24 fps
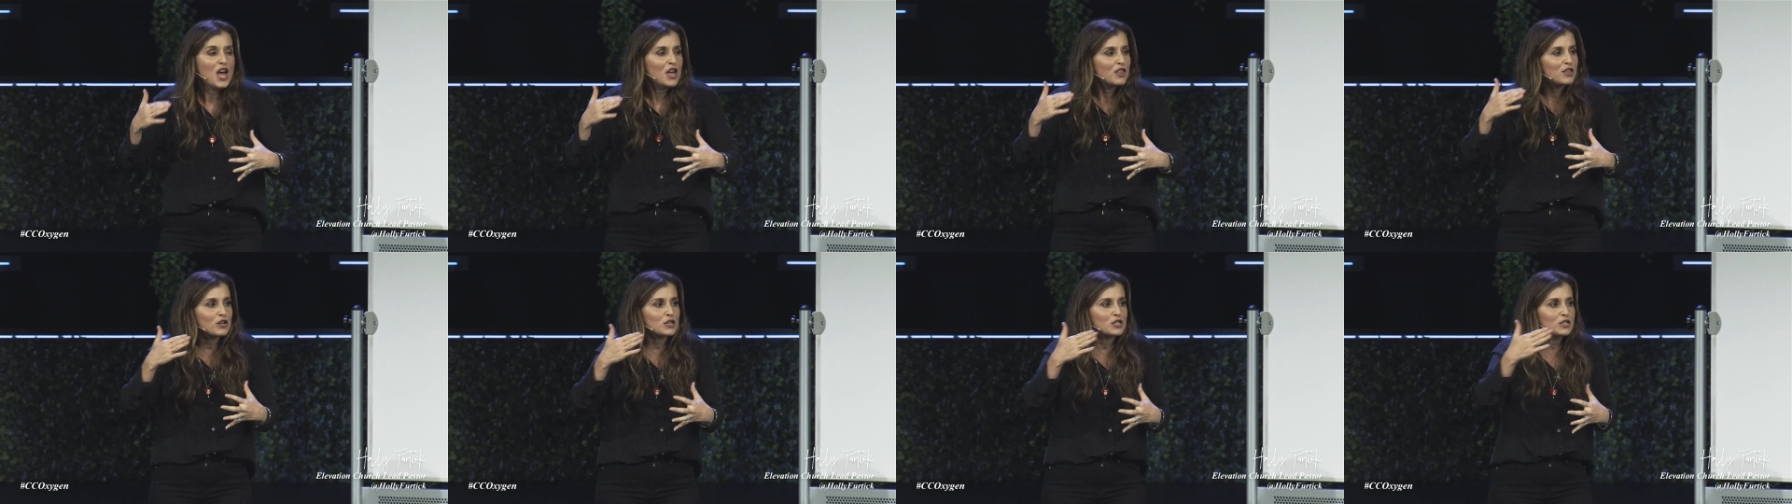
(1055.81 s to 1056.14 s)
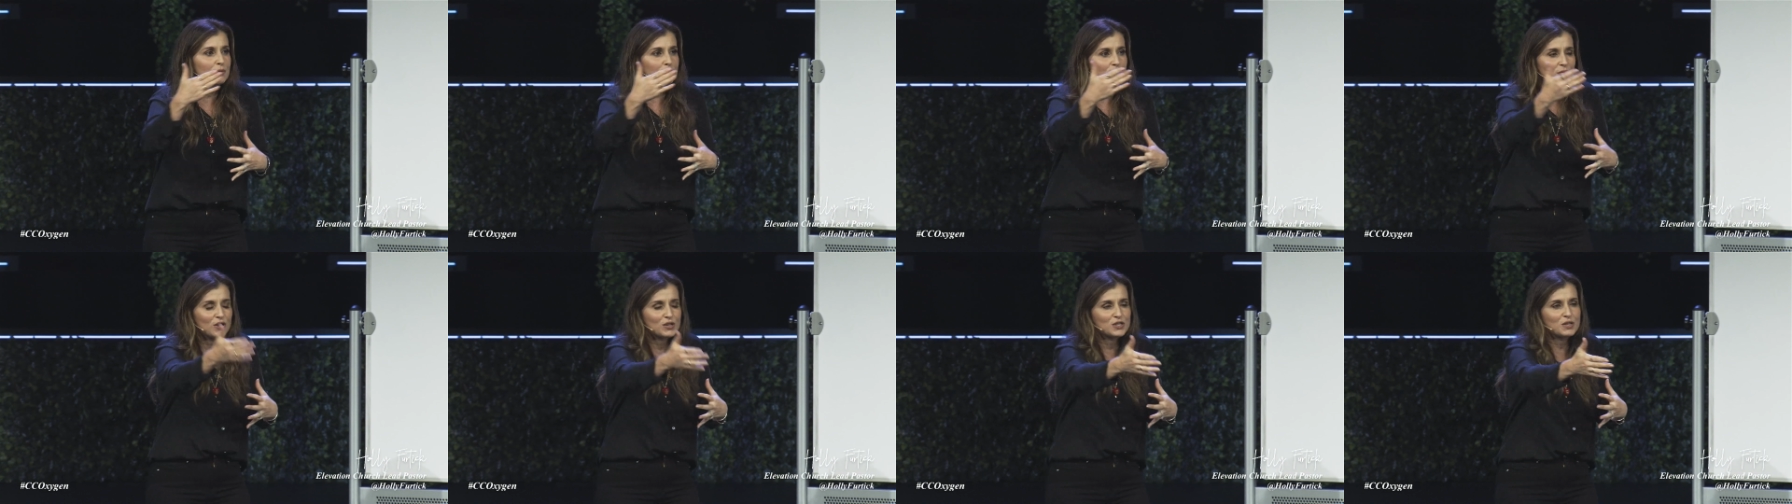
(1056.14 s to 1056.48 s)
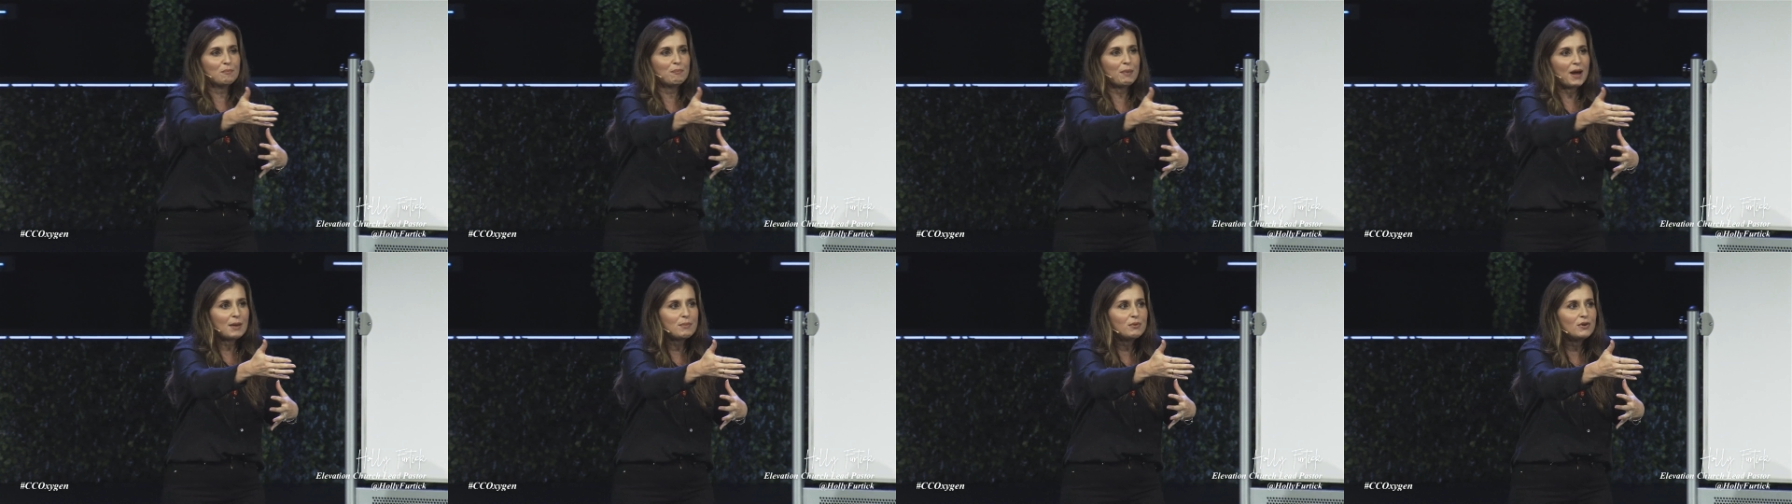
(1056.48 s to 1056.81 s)
There's a
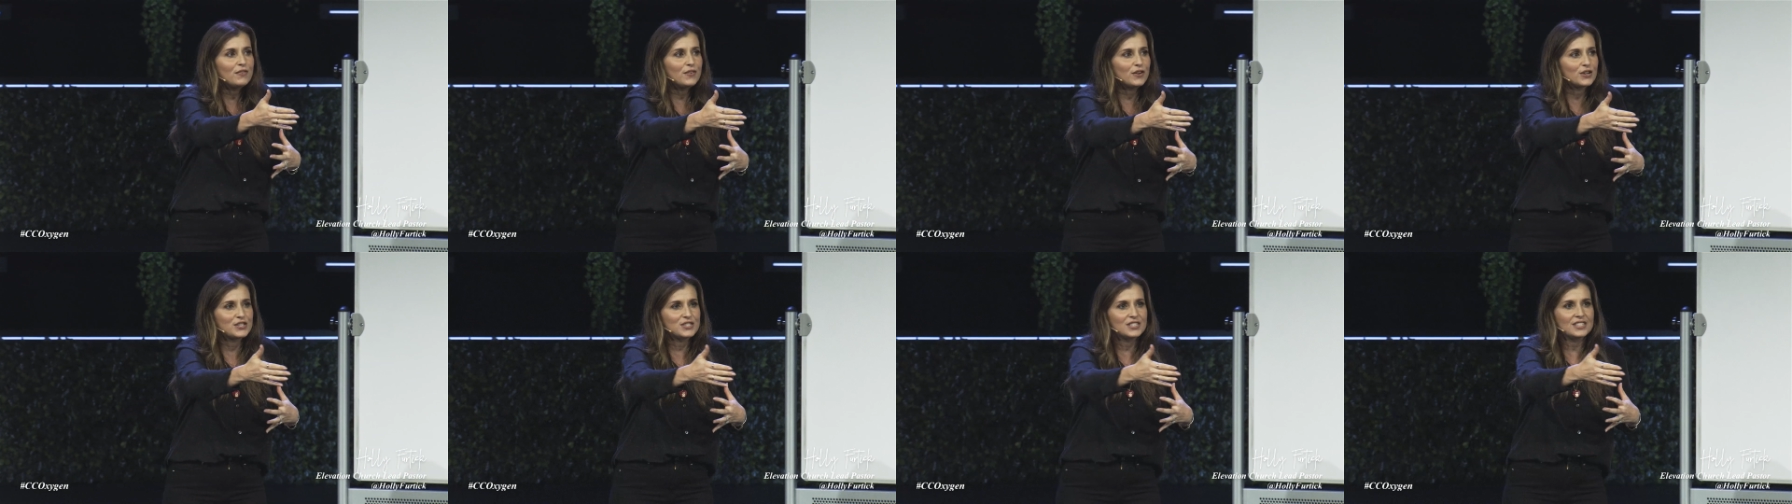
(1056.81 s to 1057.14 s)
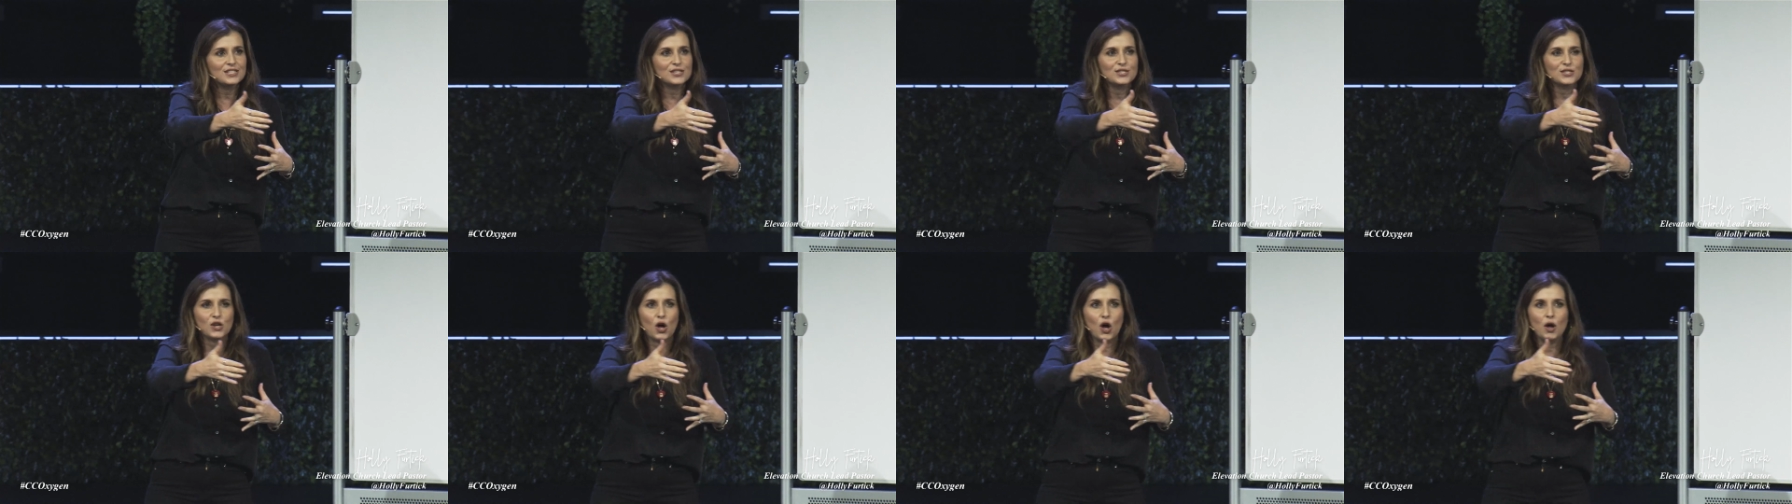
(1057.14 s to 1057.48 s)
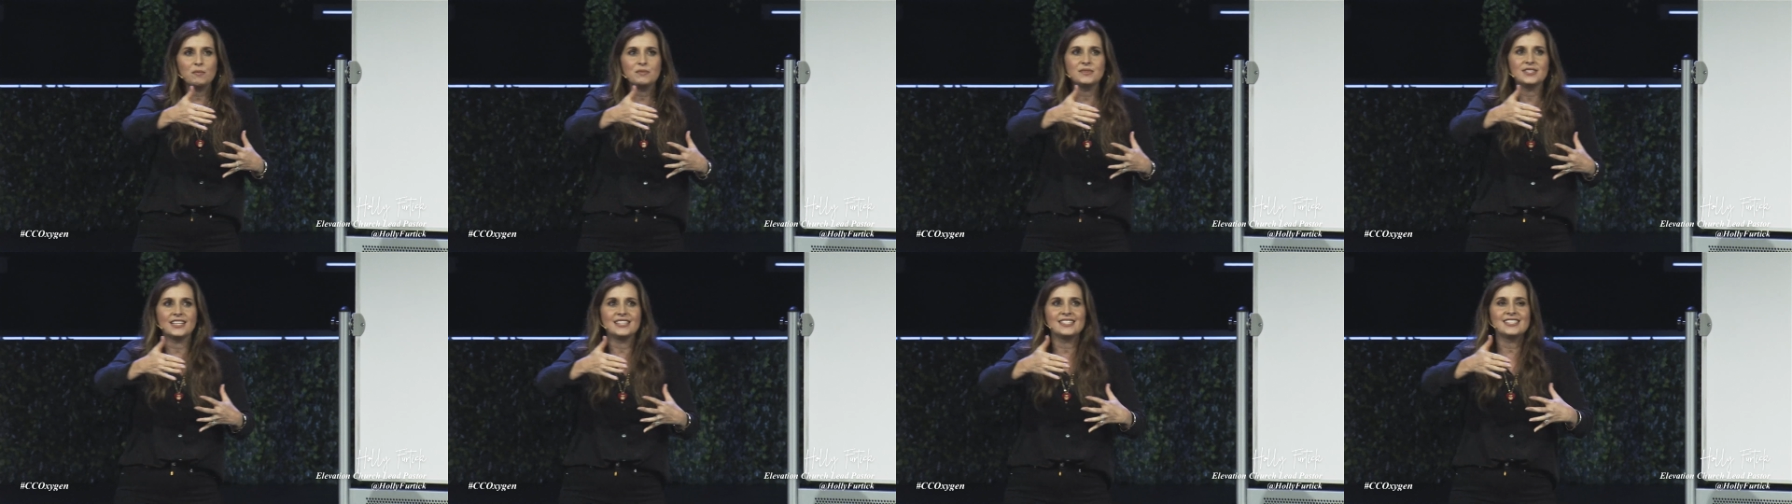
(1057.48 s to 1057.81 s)
Bible verse in
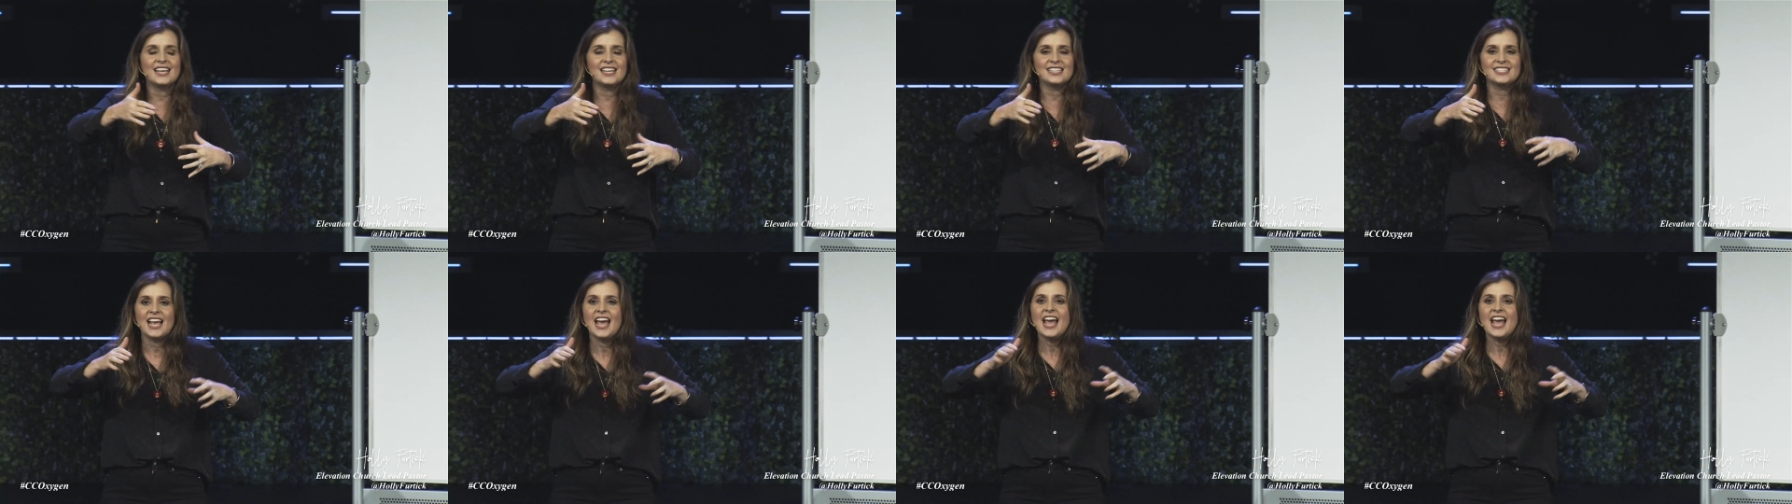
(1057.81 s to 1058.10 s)
Psalms that says,